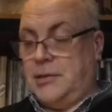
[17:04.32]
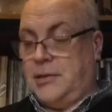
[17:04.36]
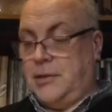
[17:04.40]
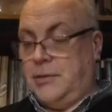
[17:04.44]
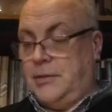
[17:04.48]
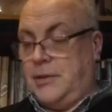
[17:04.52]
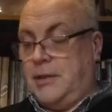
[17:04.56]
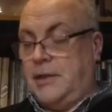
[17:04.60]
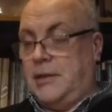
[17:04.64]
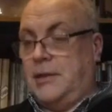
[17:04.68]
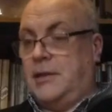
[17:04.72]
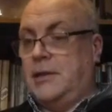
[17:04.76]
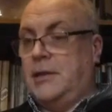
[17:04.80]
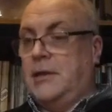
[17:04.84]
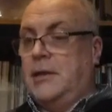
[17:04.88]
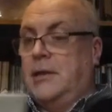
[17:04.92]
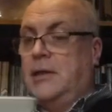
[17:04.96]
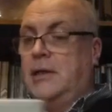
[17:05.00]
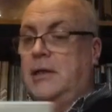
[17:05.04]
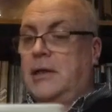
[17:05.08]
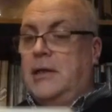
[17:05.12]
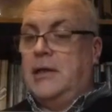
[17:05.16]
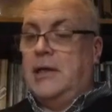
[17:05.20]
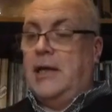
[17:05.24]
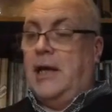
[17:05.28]
to it.
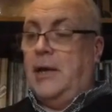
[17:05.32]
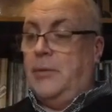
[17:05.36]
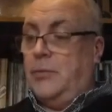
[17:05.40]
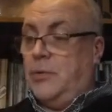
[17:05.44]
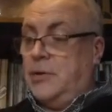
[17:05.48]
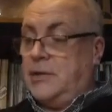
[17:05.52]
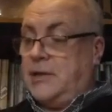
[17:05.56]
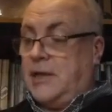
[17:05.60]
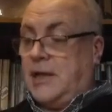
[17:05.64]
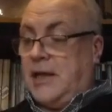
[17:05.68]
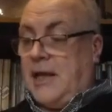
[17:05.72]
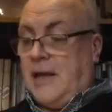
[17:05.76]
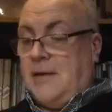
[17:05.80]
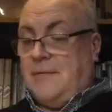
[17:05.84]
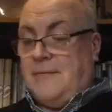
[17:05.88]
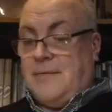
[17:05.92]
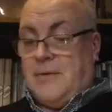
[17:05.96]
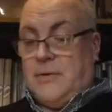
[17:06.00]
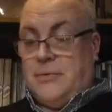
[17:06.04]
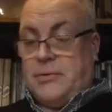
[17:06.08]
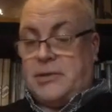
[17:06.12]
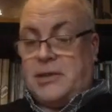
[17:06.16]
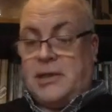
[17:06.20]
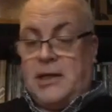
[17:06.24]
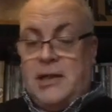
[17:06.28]
It was a
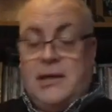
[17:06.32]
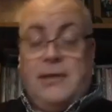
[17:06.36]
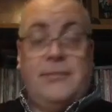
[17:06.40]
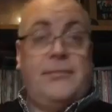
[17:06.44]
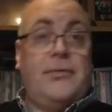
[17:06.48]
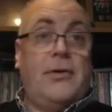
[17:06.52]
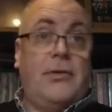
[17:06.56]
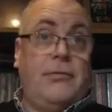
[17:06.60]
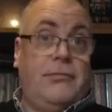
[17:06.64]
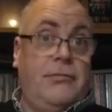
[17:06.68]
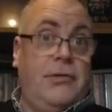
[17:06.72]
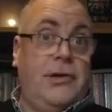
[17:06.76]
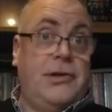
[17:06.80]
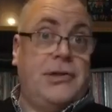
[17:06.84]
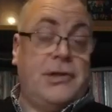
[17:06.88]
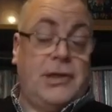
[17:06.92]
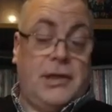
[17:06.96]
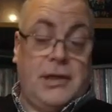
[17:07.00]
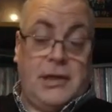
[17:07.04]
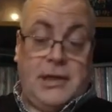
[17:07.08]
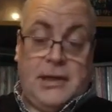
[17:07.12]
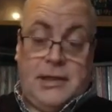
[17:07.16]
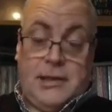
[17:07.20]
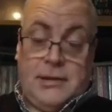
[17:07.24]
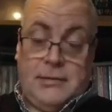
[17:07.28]
gatefold sleeve
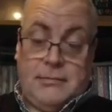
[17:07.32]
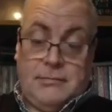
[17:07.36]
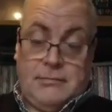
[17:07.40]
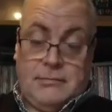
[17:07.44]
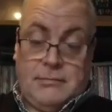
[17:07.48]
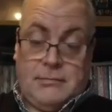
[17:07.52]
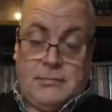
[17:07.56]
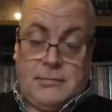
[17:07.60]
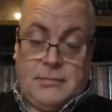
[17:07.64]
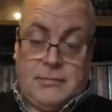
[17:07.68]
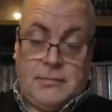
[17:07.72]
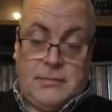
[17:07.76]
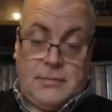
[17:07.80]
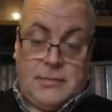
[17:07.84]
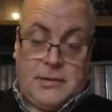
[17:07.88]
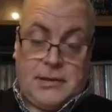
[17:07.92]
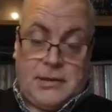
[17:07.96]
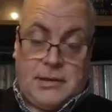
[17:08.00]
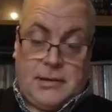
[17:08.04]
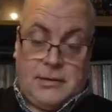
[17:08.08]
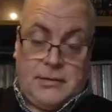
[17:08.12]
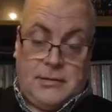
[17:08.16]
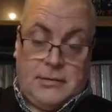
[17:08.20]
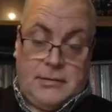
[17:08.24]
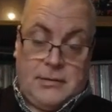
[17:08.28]
originally,
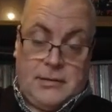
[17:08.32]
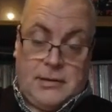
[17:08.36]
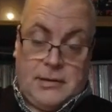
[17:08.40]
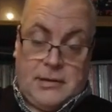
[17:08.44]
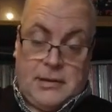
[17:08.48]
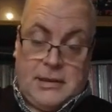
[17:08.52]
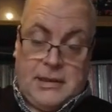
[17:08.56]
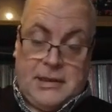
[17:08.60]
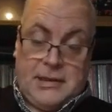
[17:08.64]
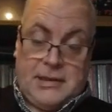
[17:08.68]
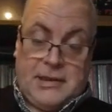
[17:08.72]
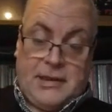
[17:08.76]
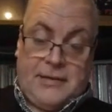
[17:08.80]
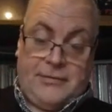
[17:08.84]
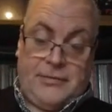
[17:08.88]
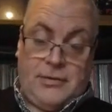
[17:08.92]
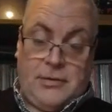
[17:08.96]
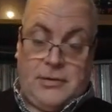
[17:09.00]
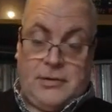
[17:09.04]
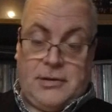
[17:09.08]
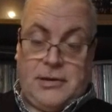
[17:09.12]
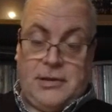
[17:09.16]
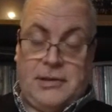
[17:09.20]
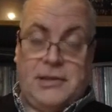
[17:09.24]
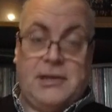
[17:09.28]
so let's have a
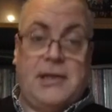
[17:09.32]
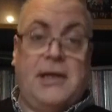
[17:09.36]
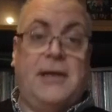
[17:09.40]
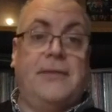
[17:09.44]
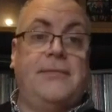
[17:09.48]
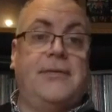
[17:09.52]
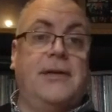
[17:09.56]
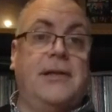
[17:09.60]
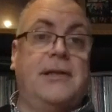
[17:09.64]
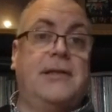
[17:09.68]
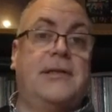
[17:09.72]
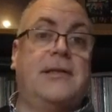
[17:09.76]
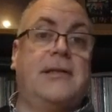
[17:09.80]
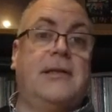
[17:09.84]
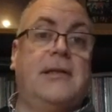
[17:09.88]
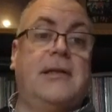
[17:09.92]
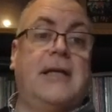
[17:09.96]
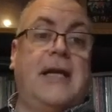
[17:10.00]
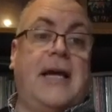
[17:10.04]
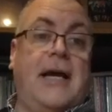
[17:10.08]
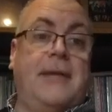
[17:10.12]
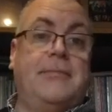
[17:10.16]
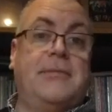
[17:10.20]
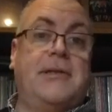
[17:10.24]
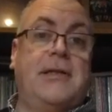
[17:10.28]
look and see if
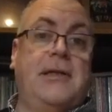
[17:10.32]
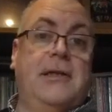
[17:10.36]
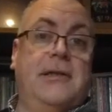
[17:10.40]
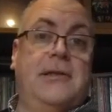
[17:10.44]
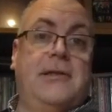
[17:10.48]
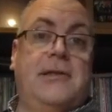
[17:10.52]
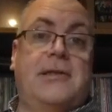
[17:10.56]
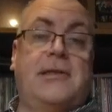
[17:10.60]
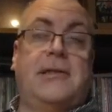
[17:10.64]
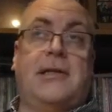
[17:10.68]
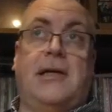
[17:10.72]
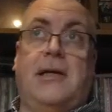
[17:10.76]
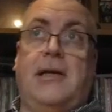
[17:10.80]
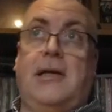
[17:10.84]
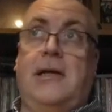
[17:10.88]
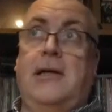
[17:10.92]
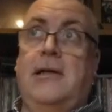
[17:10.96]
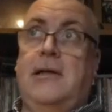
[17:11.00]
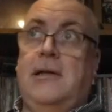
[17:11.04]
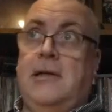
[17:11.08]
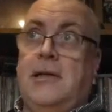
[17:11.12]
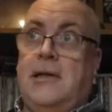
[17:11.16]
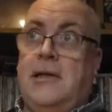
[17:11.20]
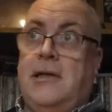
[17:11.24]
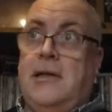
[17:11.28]
it's kept its
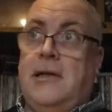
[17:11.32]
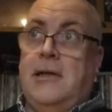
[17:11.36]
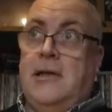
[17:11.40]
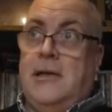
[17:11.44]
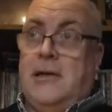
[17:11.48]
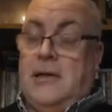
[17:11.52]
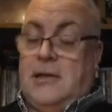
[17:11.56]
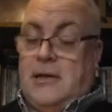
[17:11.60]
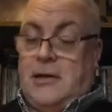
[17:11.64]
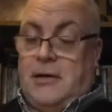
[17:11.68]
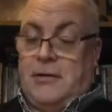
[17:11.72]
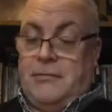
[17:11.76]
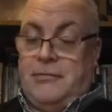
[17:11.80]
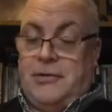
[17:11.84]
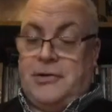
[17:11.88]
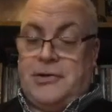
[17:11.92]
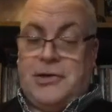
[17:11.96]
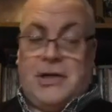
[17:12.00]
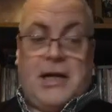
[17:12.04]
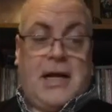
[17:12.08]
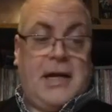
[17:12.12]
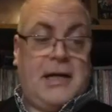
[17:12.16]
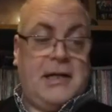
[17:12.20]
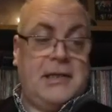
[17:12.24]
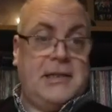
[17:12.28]

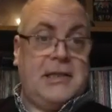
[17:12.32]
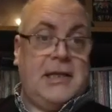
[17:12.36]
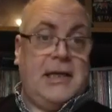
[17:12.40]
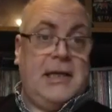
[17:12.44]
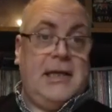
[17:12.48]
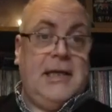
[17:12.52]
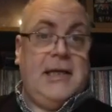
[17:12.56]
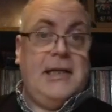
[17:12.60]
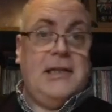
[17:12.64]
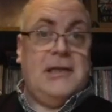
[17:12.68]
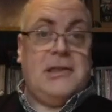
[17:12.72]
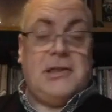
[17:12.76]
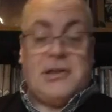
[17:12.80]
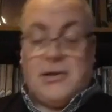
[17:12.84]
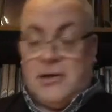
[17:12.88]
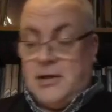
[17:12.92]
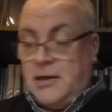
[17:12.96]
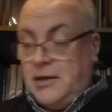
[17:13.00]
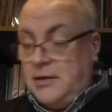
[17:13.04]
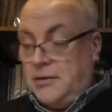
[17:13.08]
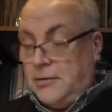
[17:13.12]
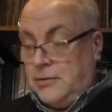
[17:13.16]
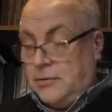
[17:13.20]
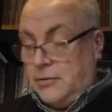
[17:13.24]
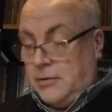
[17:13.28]
originality
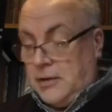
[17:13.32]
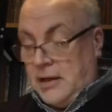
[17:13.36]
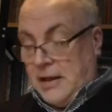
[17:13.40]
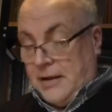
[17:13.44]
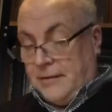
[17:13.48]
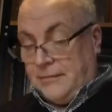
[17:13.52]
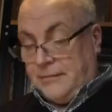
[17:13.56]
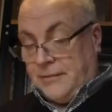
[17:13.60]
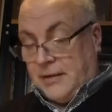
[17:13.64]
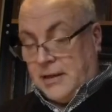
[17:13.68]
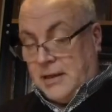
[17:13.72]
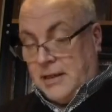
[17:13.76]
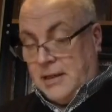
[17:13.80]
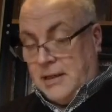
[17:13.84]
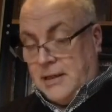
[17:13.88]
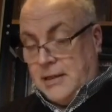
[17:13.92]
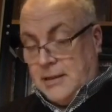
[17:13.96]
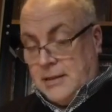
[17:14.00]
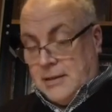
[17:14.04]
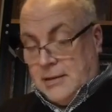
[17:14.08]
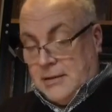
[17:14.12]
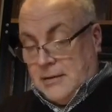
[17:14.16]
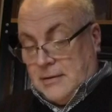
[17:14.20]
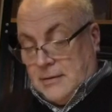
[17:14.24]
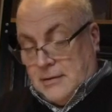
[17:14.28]
inside, or have they
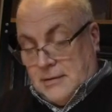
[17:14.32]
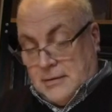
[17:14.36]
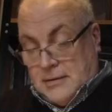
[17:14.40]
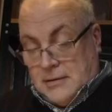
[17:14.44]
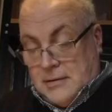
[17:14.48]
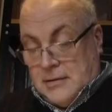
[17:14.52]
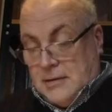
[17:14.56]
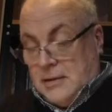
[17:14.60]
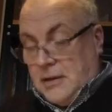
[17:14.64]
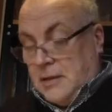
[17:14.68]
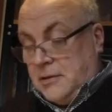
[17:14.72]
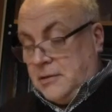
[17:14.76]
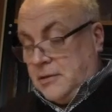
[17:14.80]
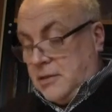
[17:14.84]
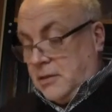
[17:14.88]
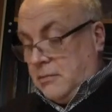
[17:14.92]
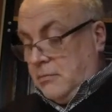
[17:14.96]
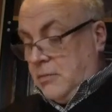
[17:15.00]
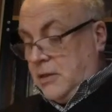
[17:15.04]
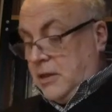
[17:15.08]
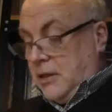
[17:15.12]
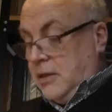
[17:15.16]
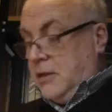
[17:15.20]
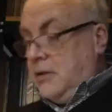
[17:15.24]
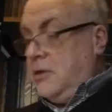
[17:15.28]
done
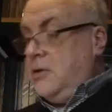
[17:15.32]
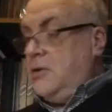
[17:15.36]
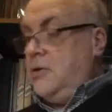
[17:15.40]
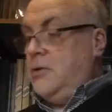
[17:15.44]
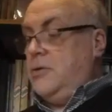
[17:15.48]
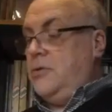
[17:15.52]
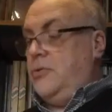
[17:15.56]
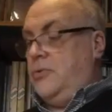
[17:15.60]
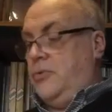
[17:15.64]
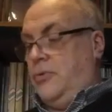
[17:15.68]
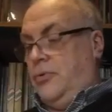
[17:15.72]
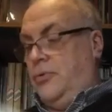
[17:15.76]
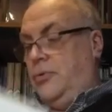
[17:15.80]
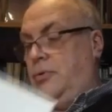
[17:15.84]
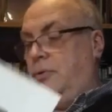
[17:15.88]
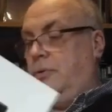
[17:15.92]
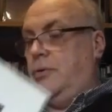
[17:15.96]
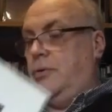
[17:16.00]
something new?